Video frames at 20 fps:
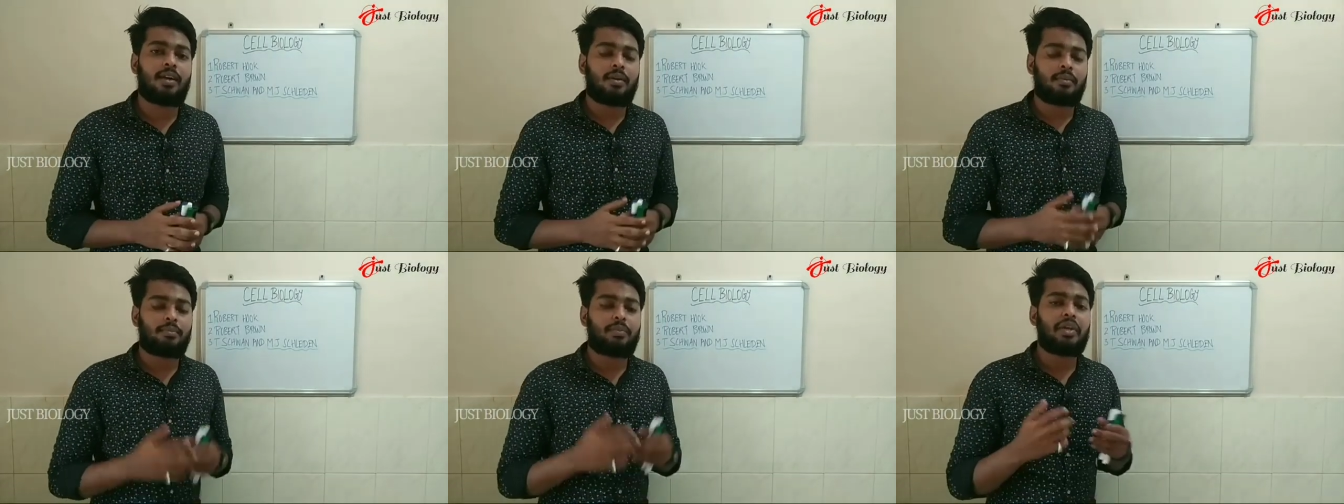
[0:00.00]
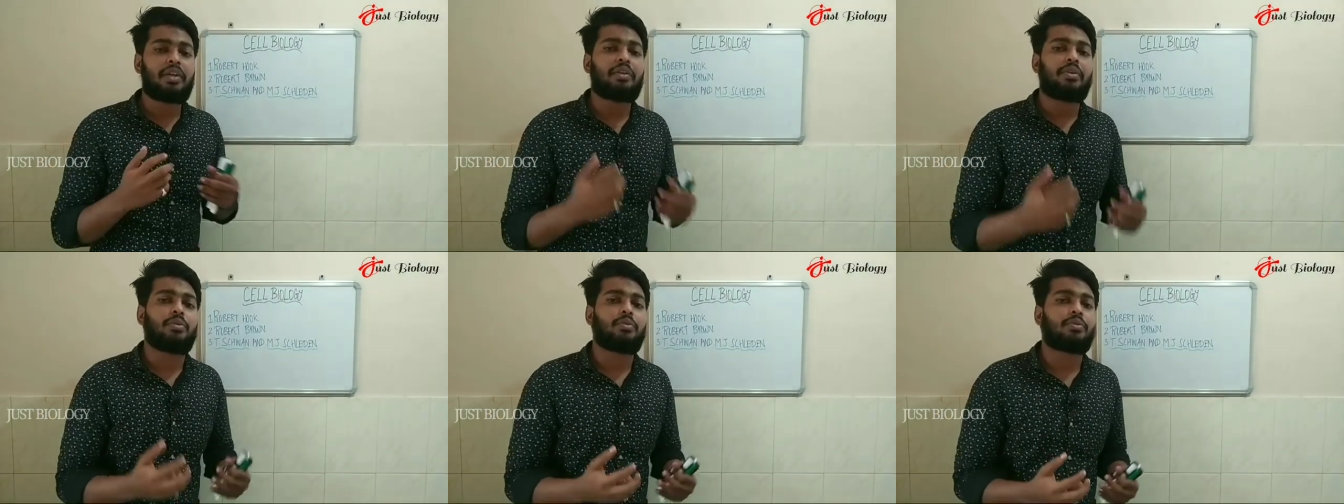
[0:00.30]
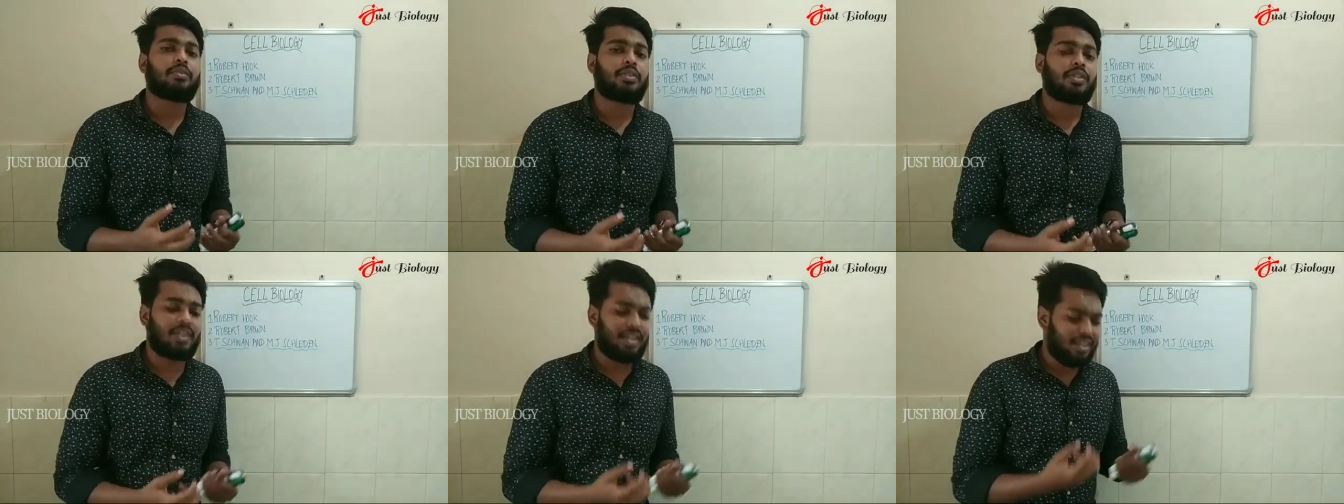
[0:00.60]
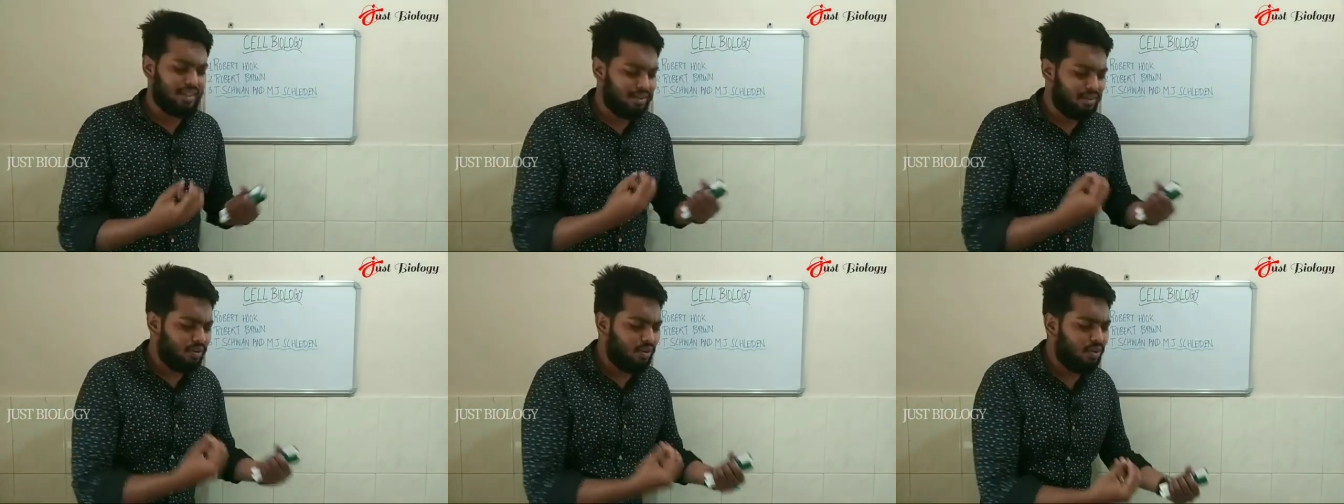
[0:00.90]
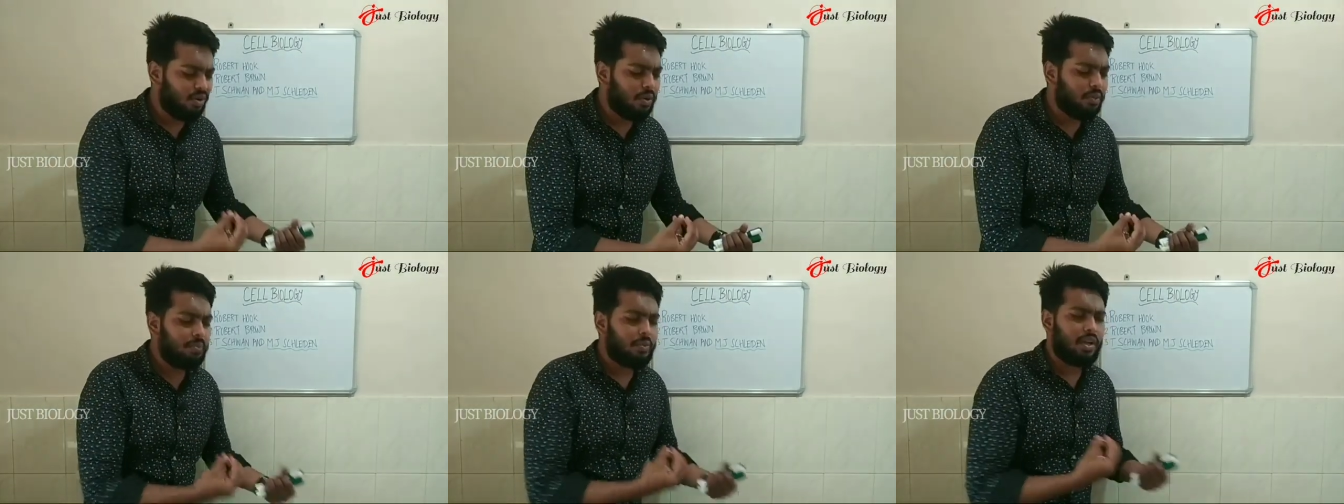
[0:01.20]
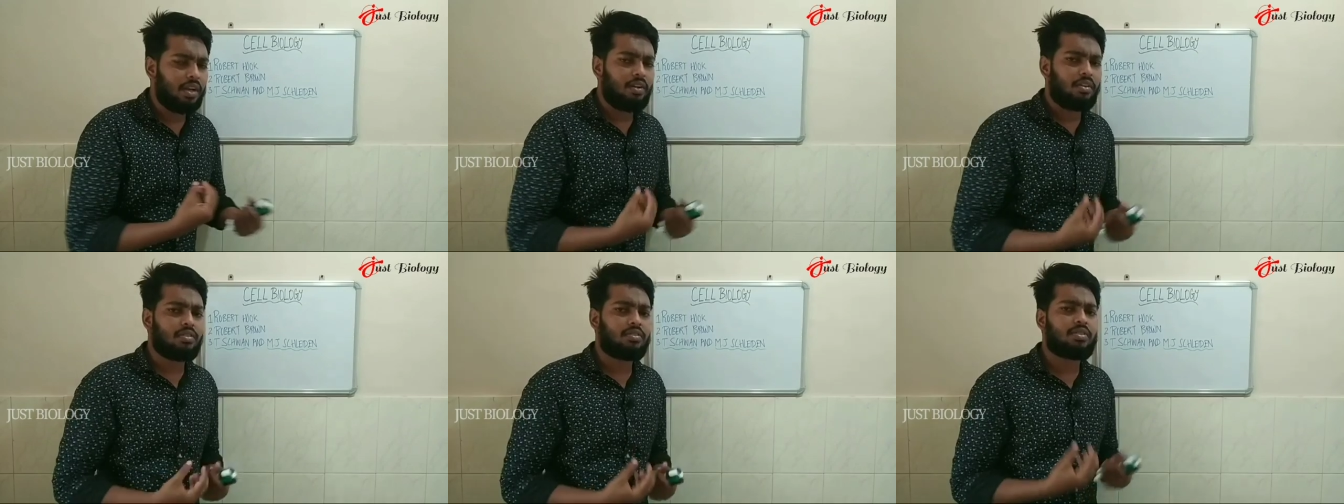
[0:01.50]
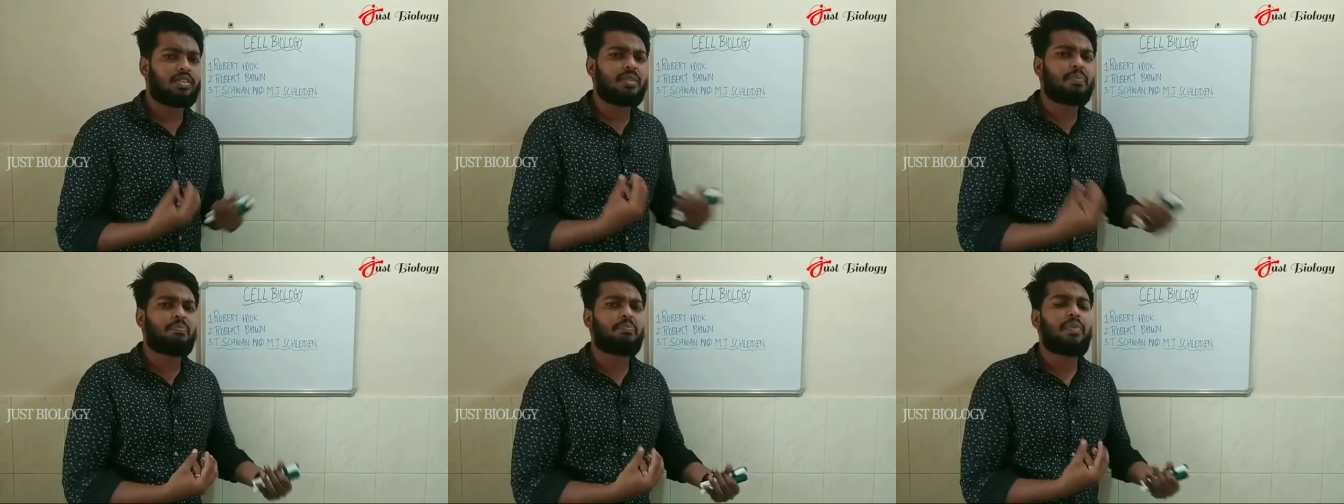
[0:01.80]
by using a normal or
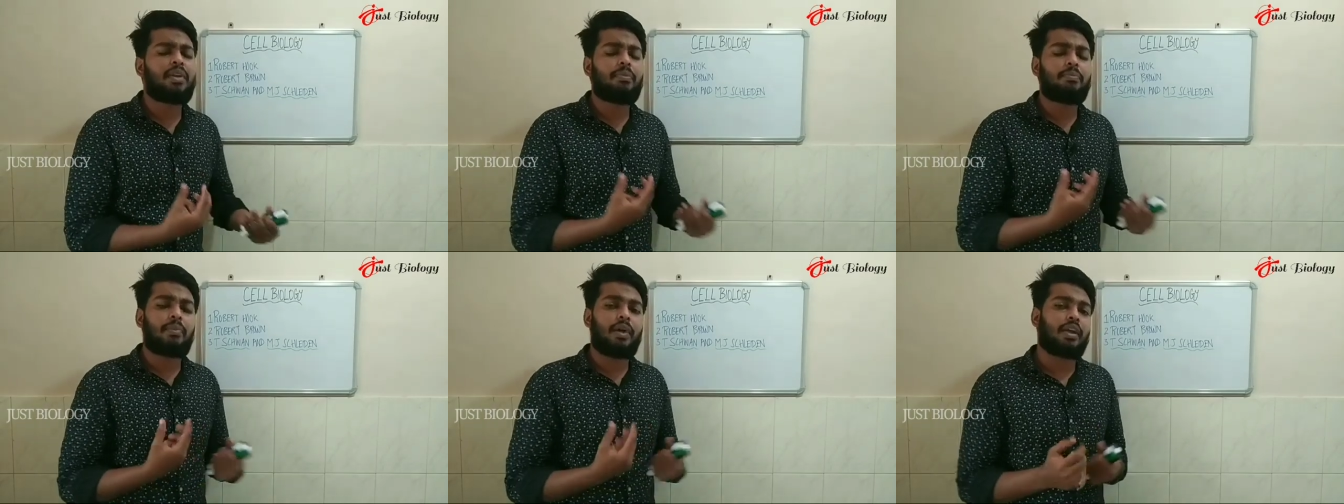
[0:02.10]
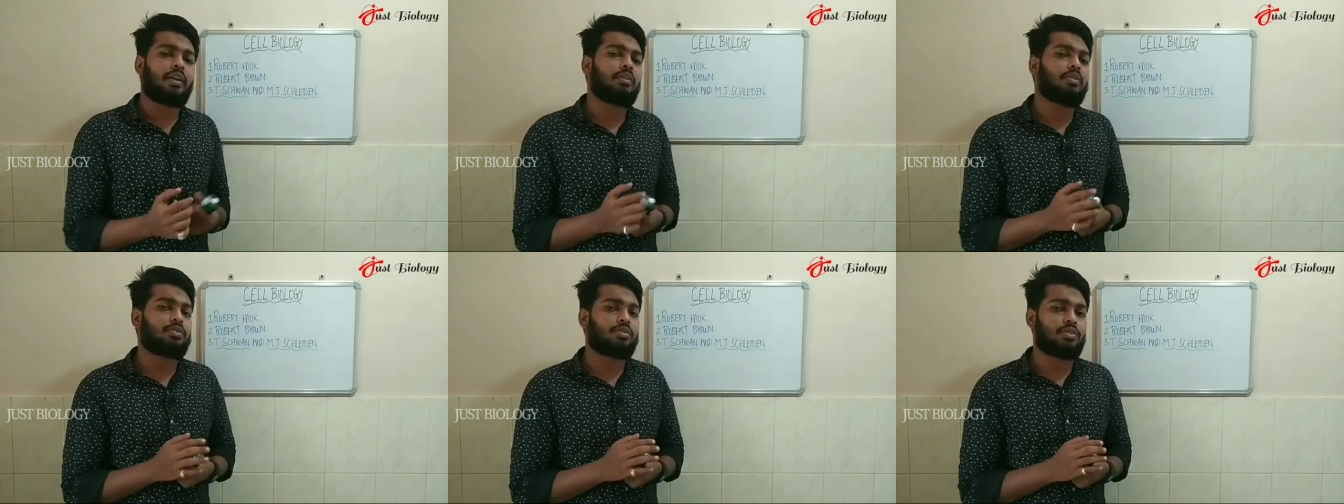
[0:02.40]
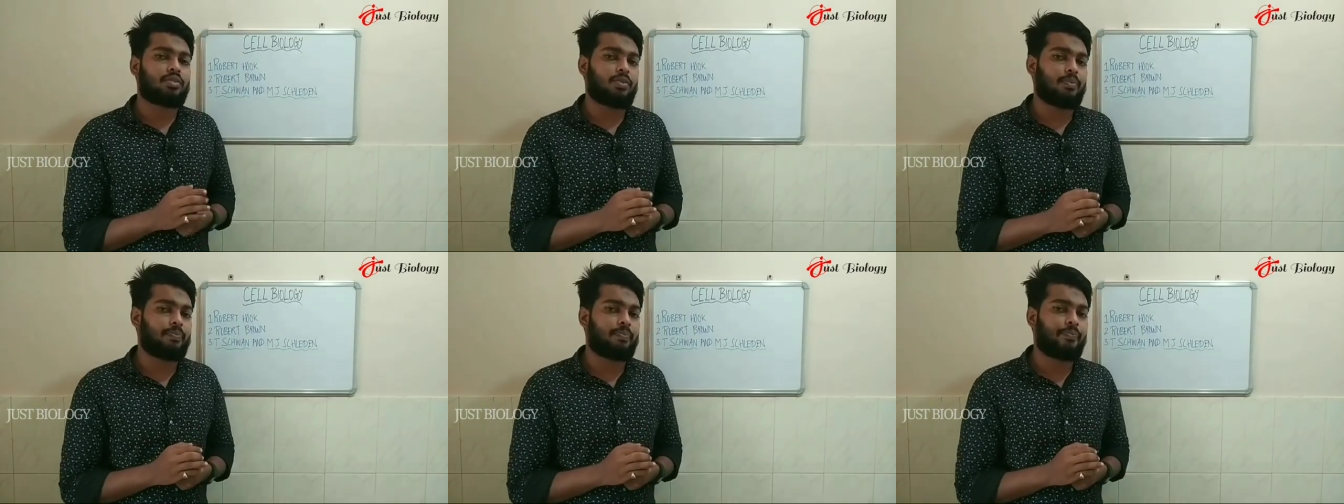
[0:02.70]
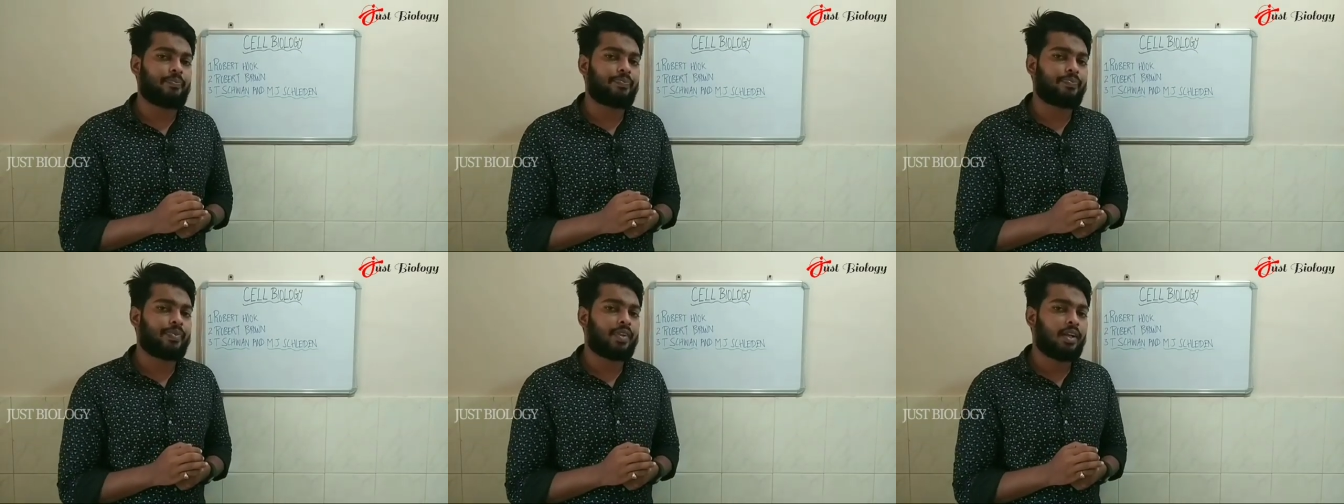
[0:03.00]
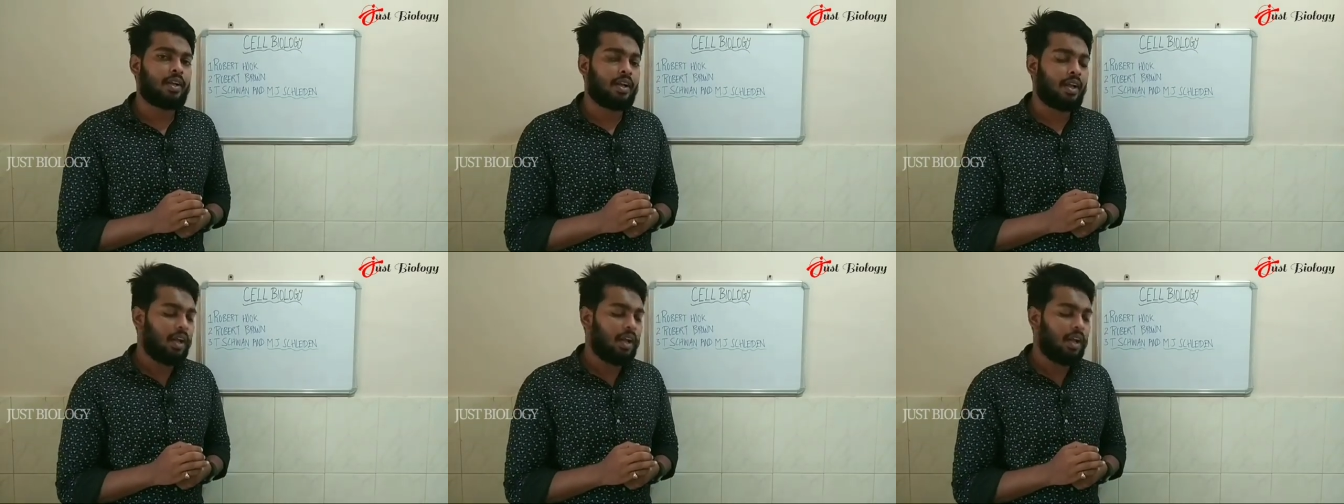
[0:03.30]
simple microscope,